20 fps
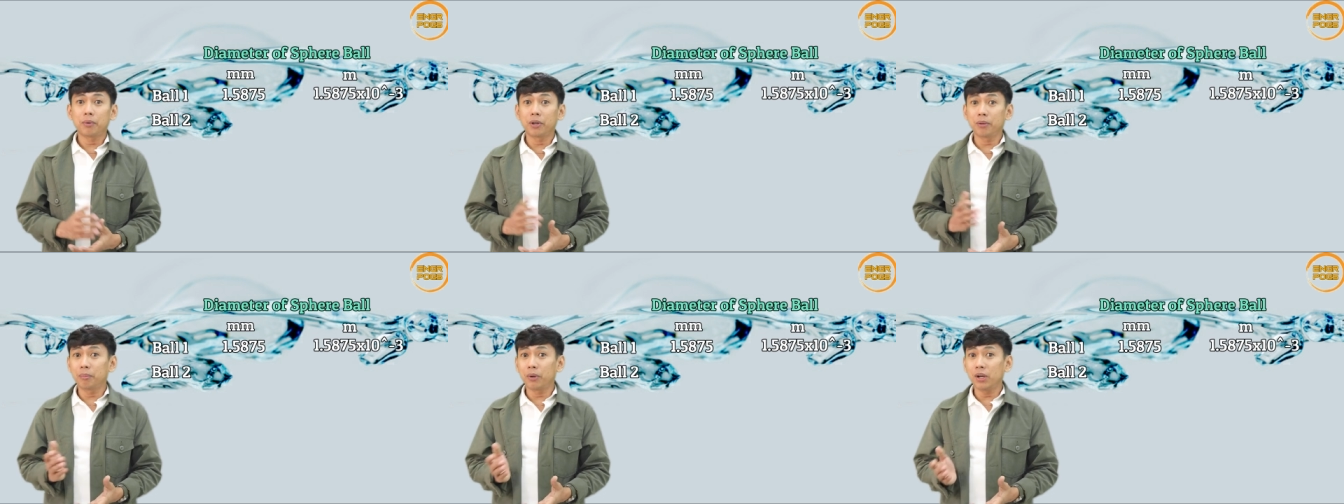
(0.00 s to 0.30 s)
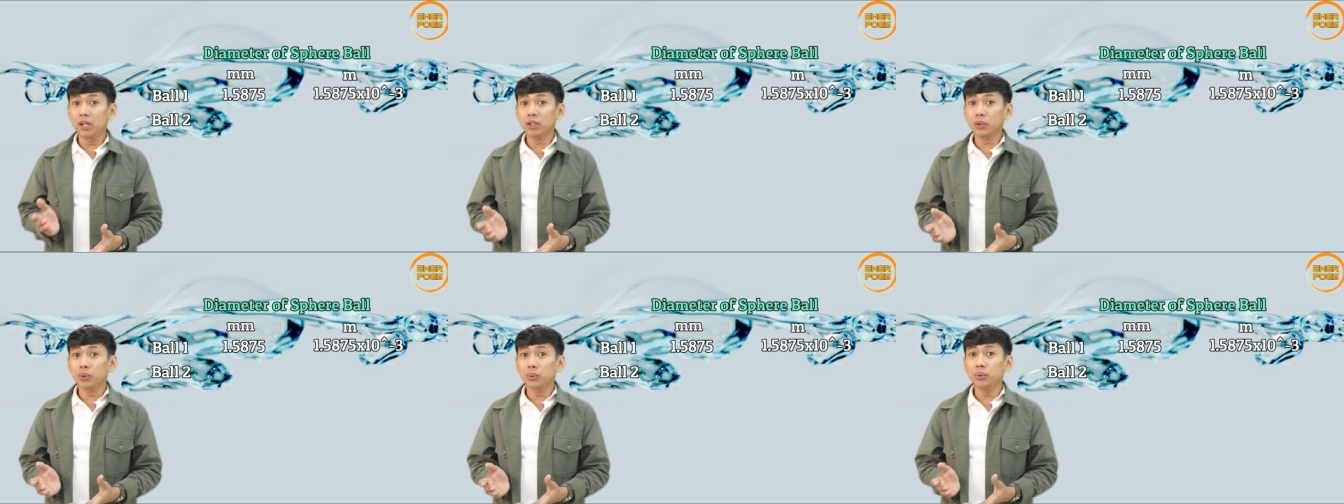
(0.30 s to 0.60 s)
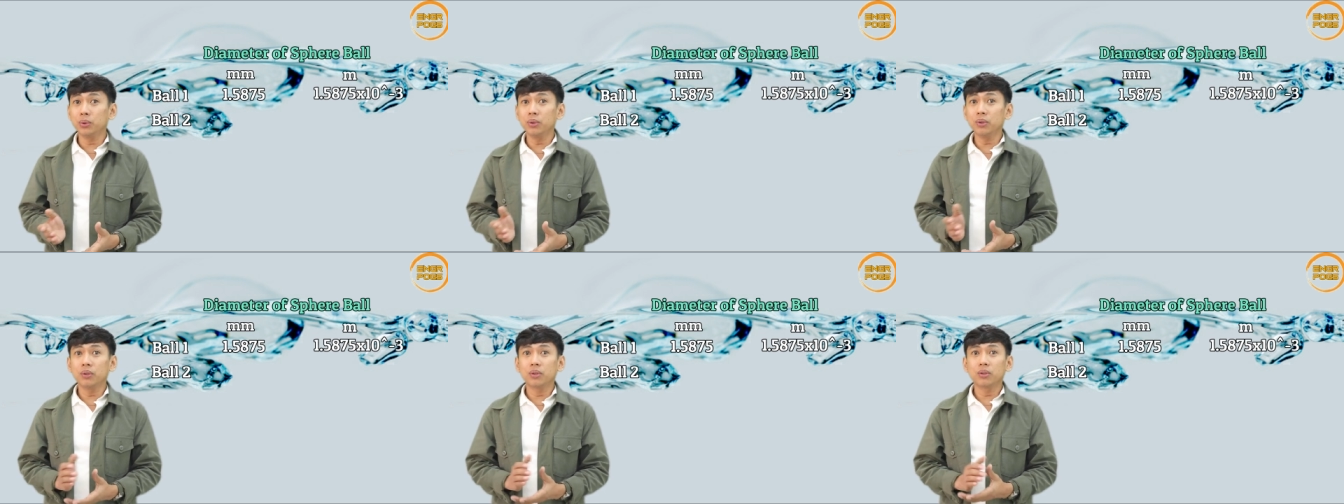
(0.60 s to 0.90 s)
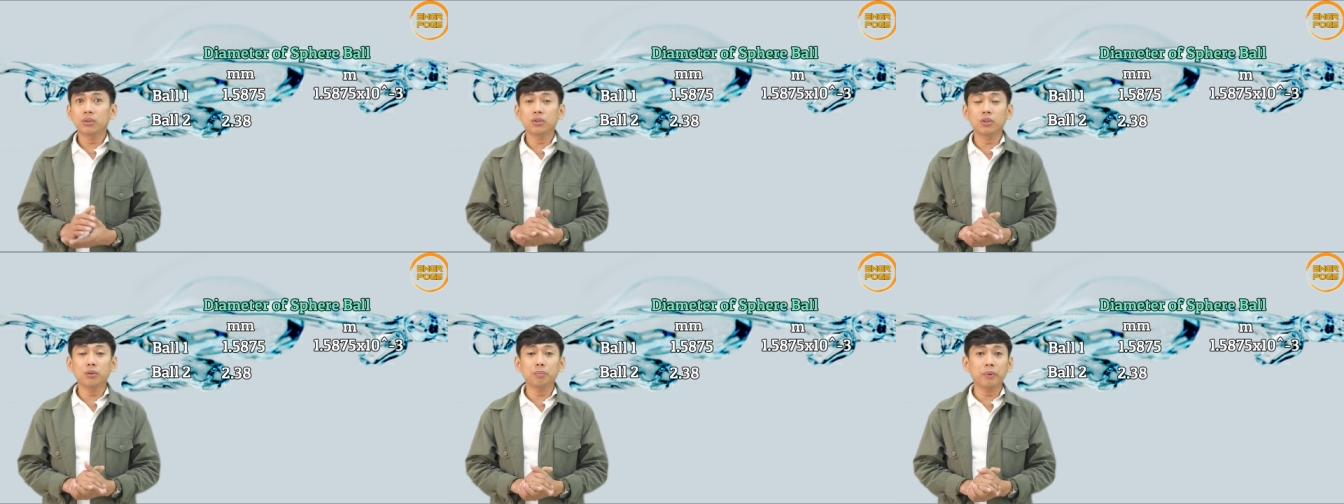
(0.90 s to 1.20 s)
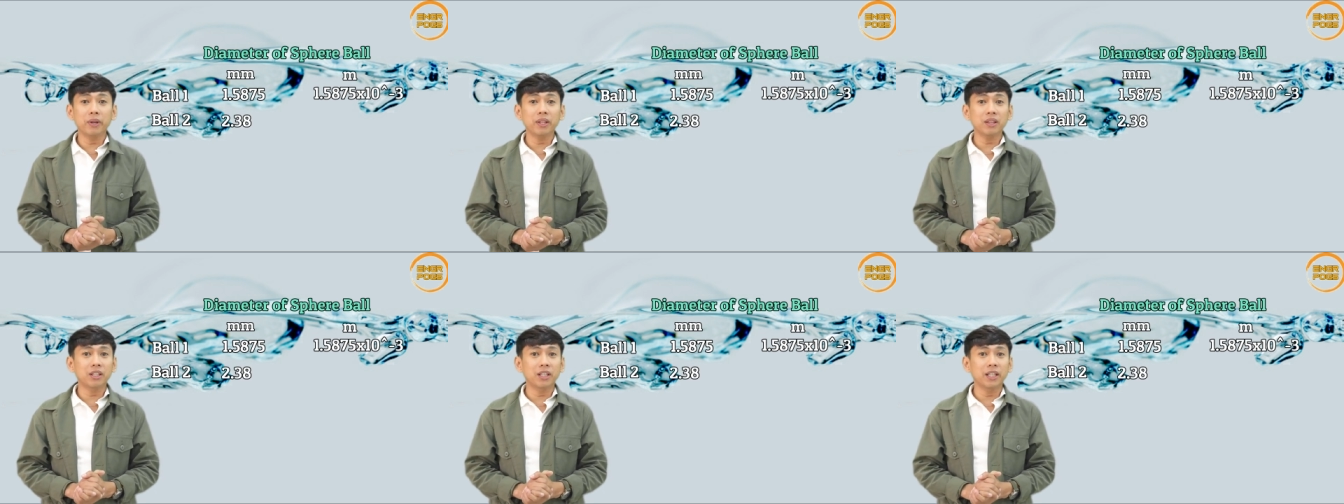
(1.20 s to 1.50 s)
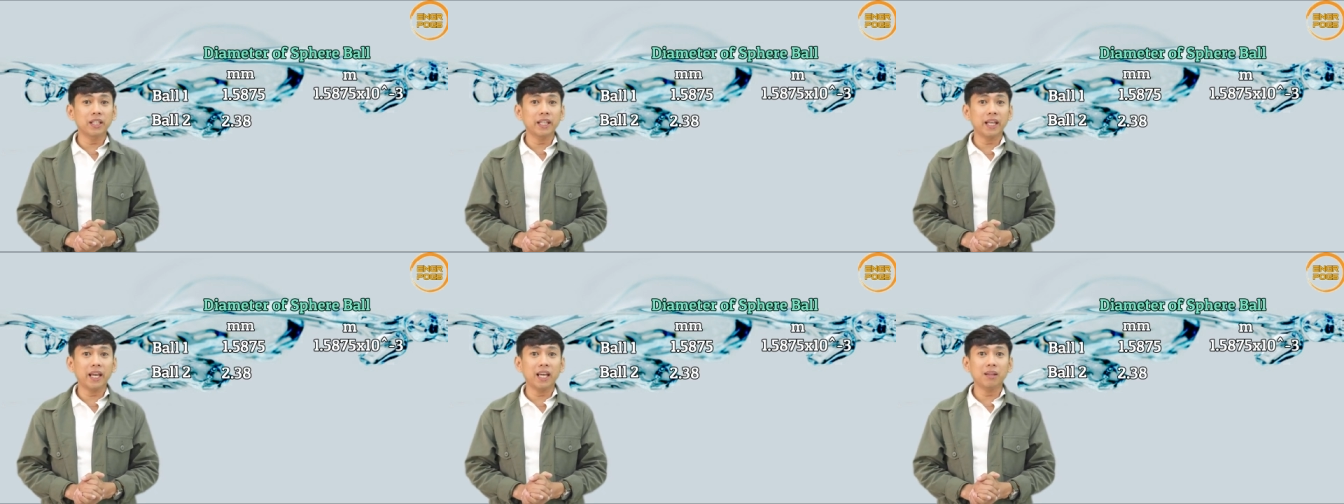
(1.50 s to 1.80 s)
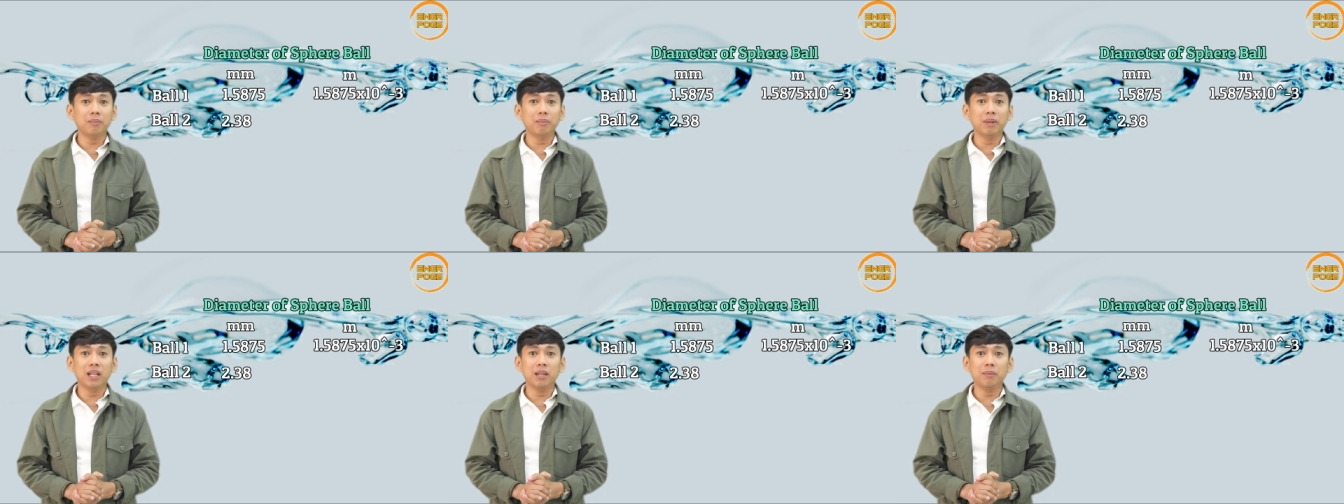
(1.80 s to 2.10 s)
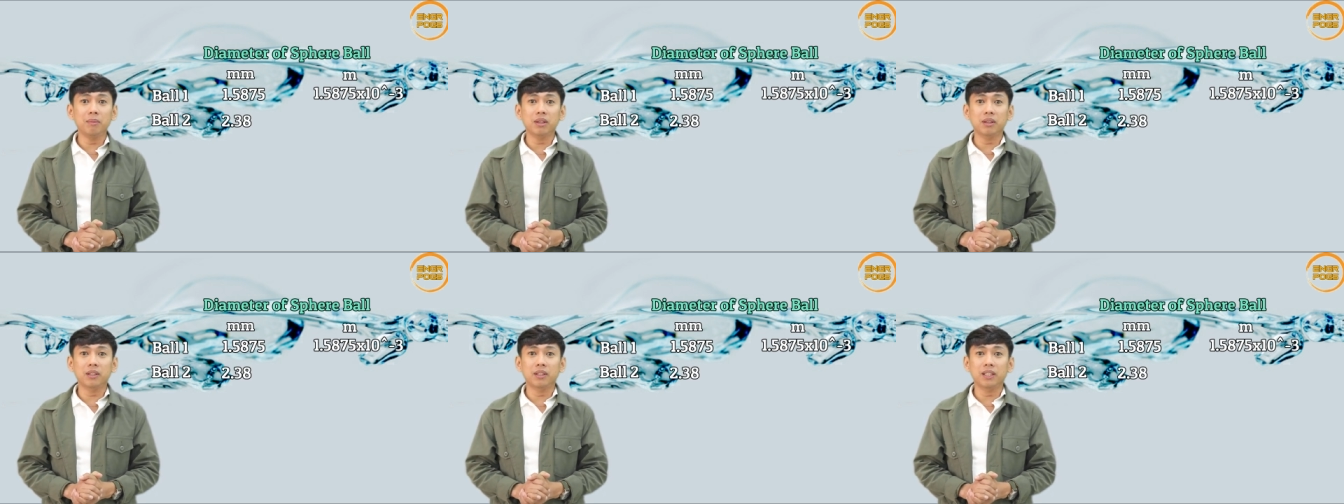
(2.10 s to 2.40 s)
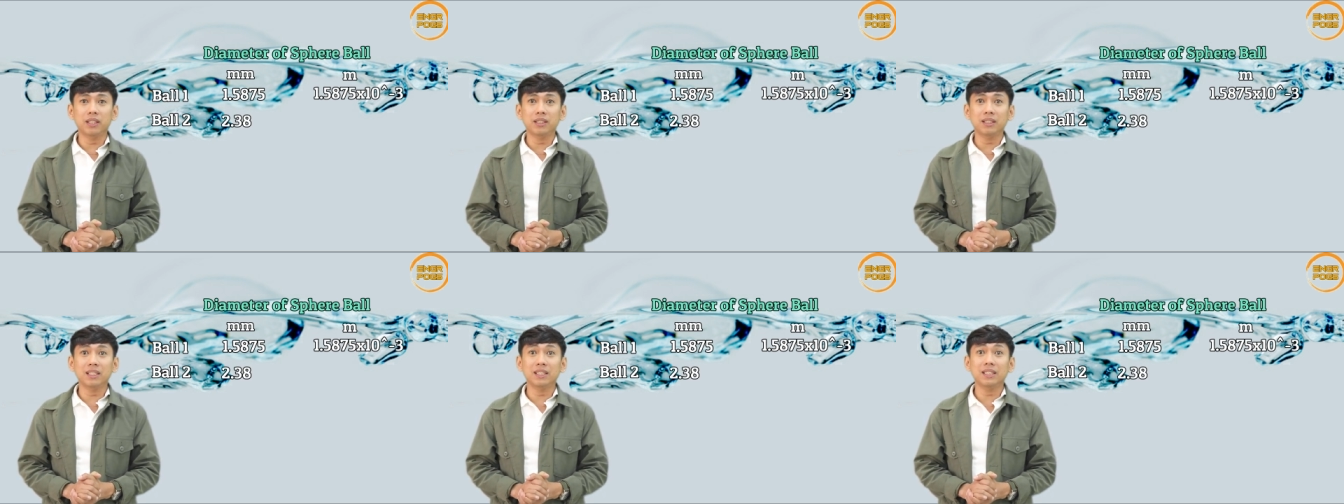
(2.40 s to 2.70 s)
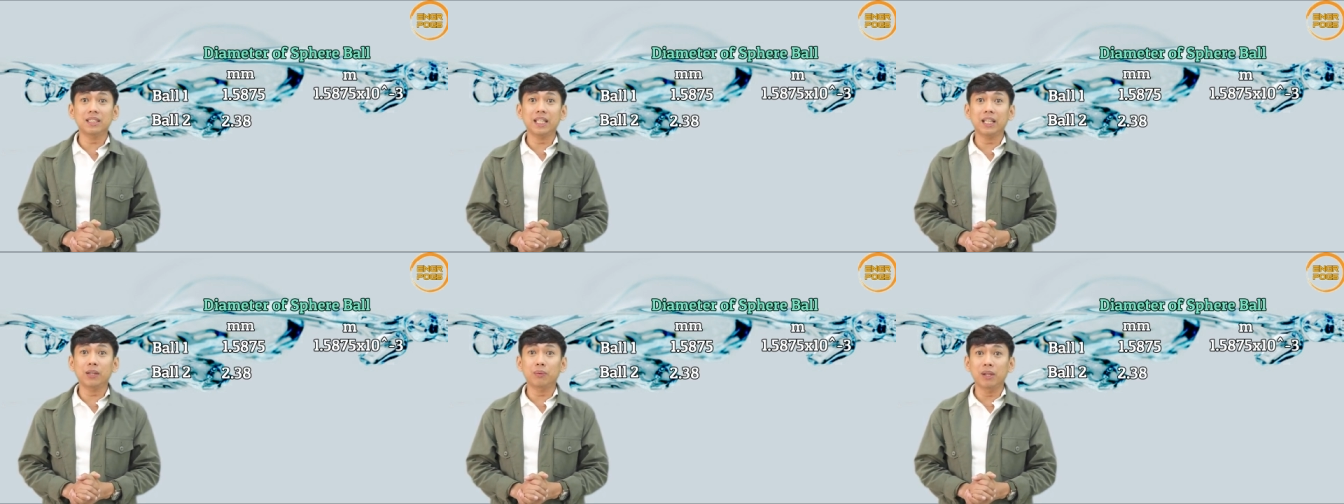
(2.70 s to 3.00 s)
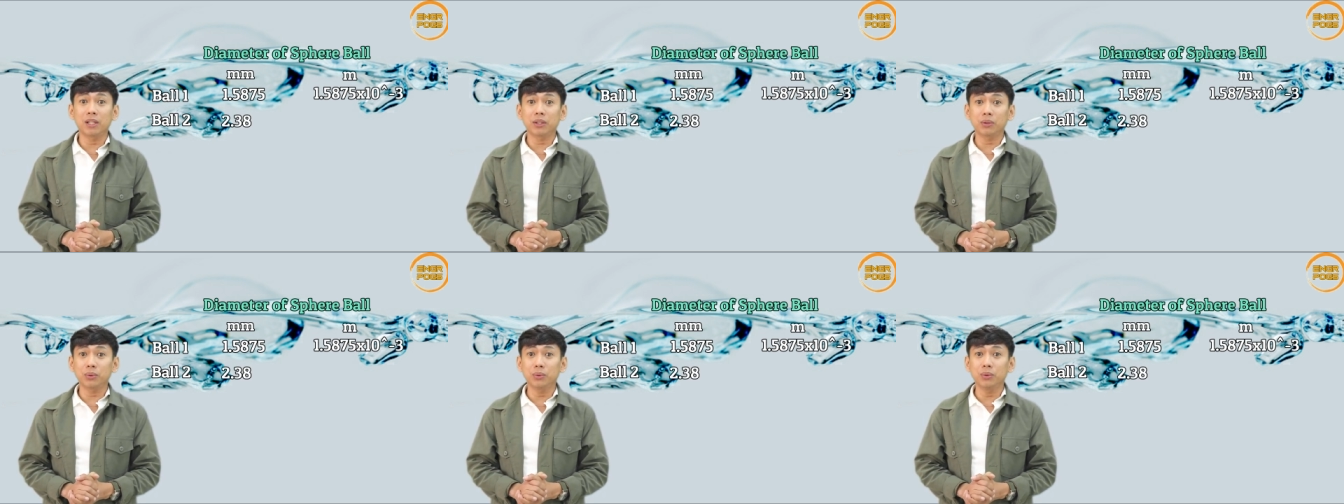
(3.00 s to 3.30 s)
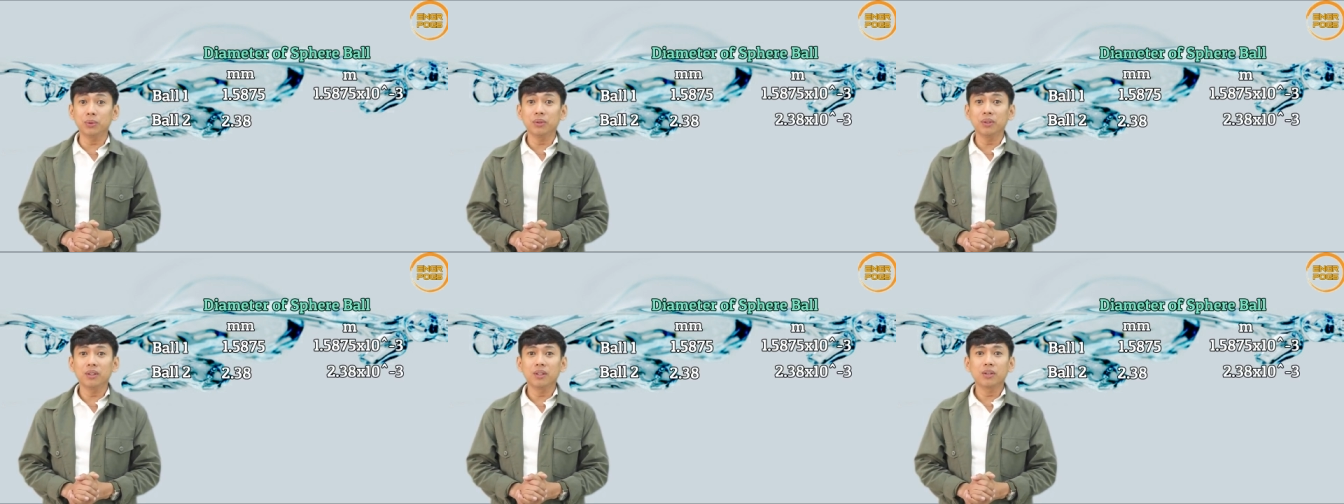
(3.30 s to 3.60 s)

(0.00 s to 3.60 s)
For ball 2, 2.38 millimeters is equal to